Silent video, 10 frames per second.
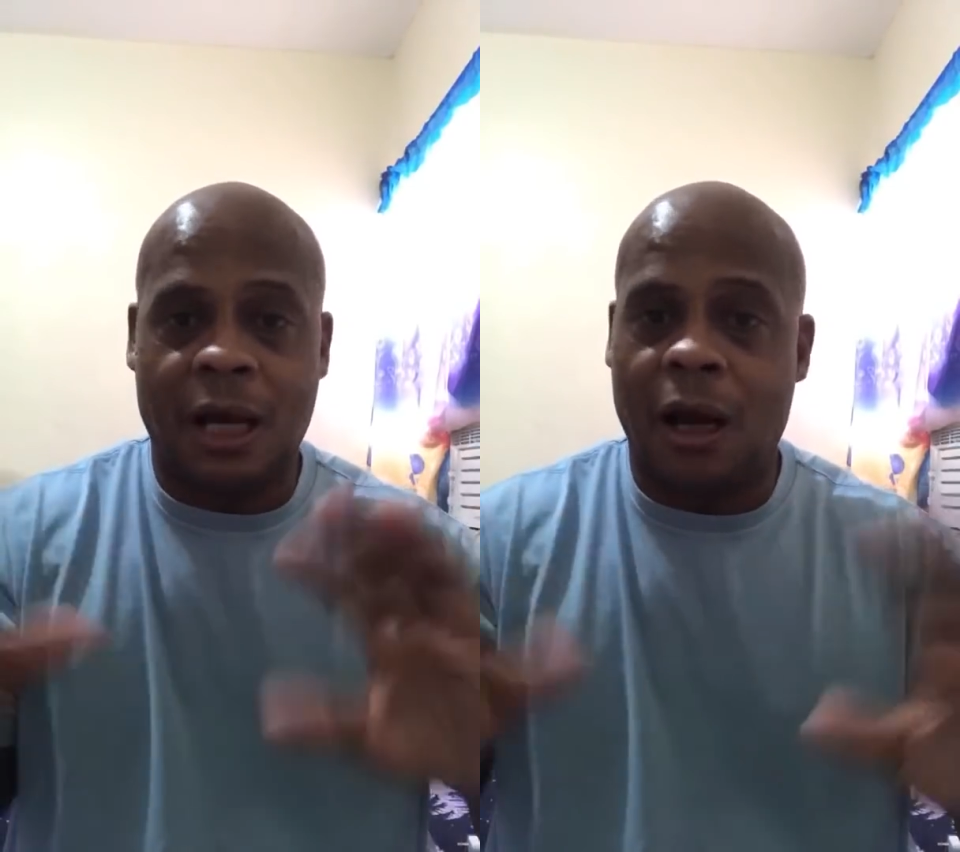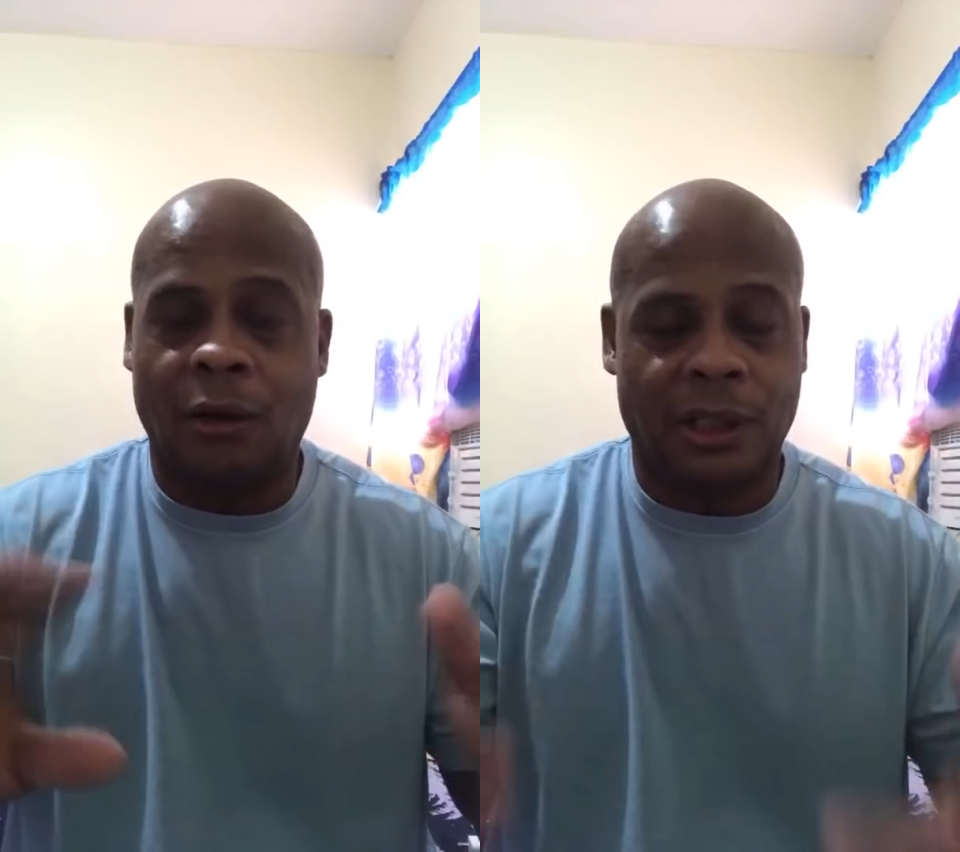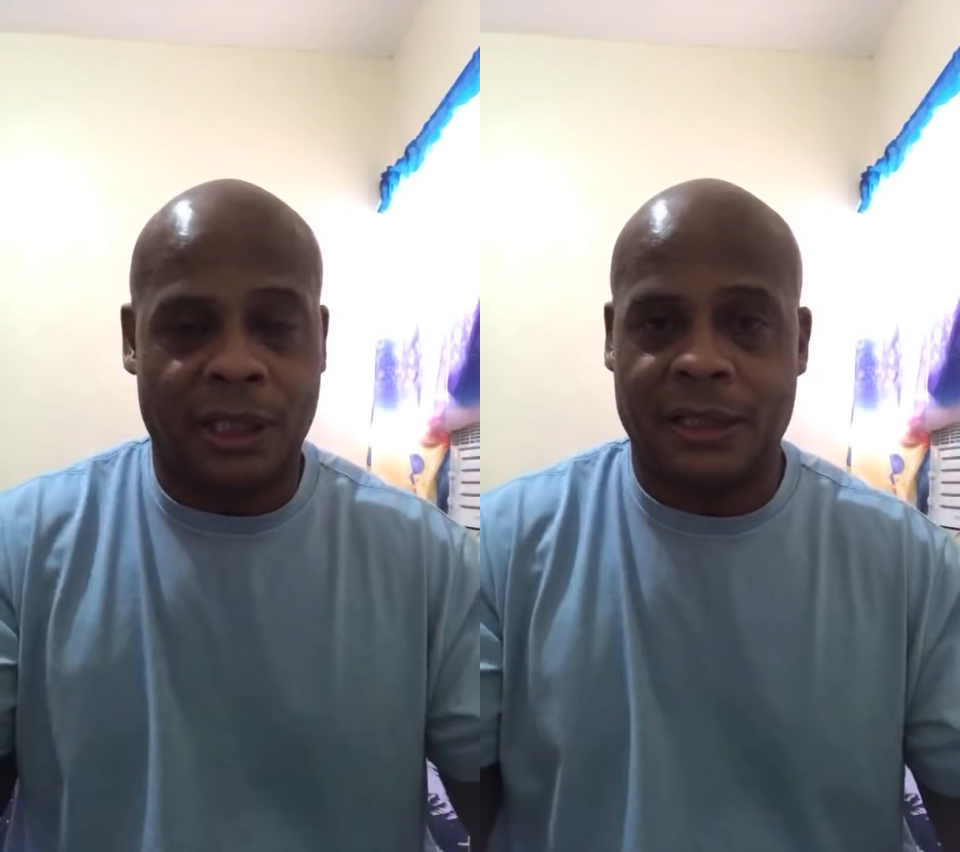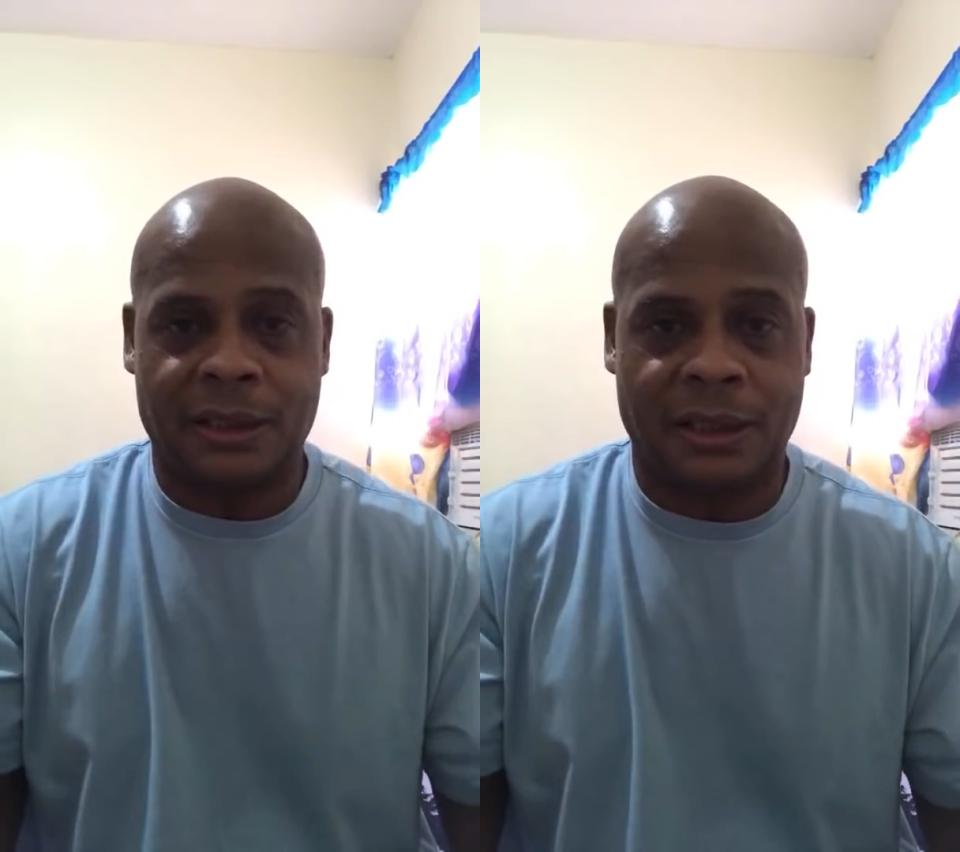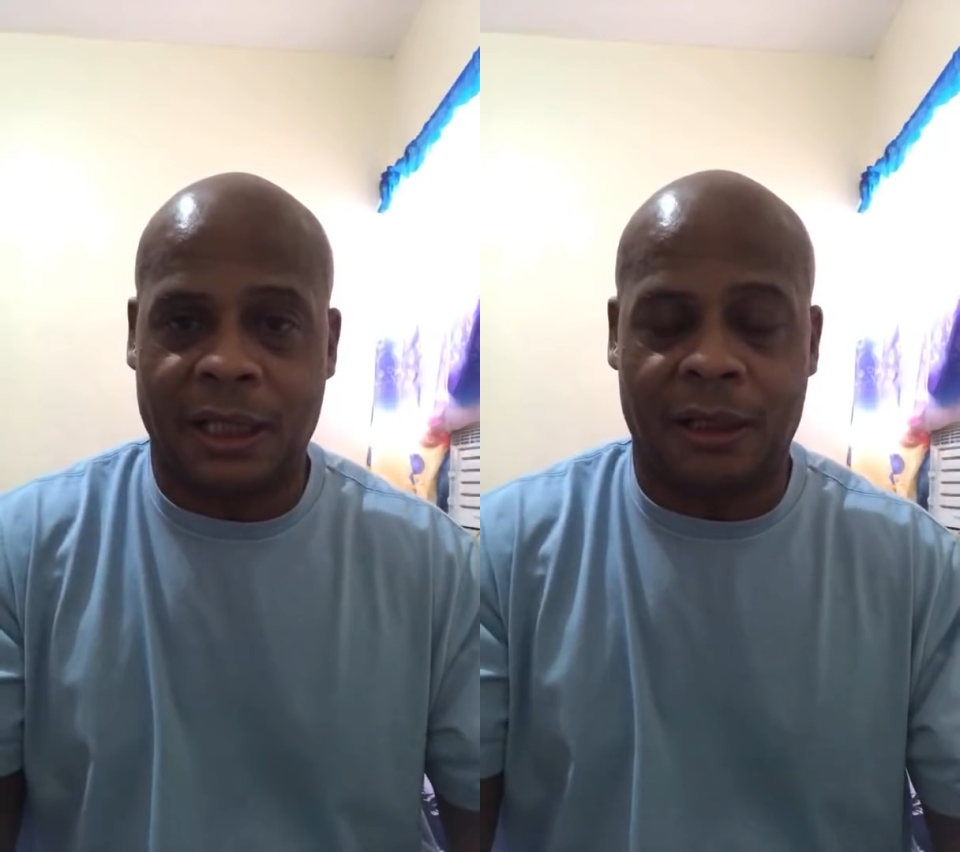to all of that
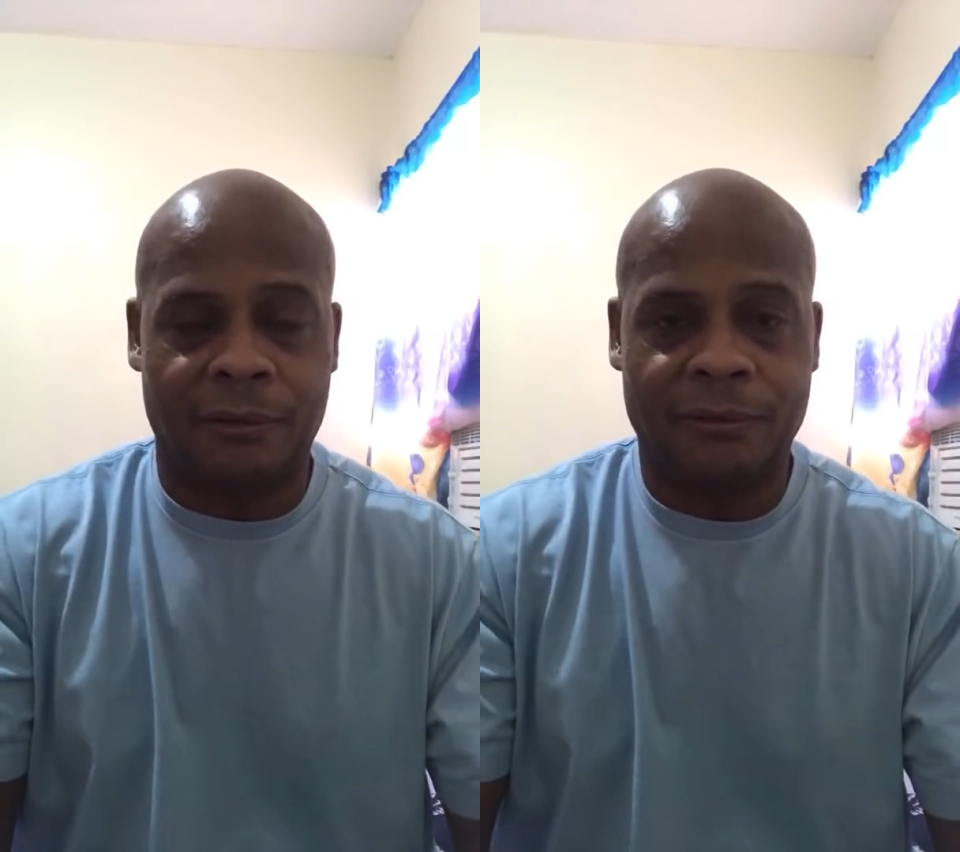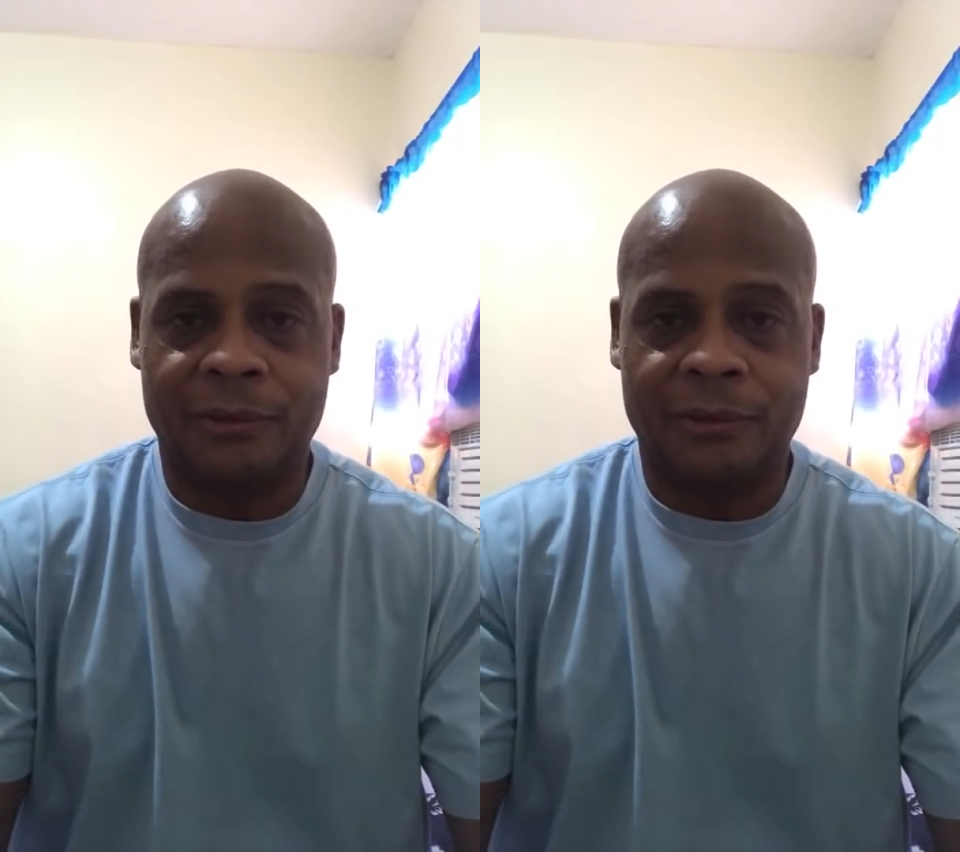stuff.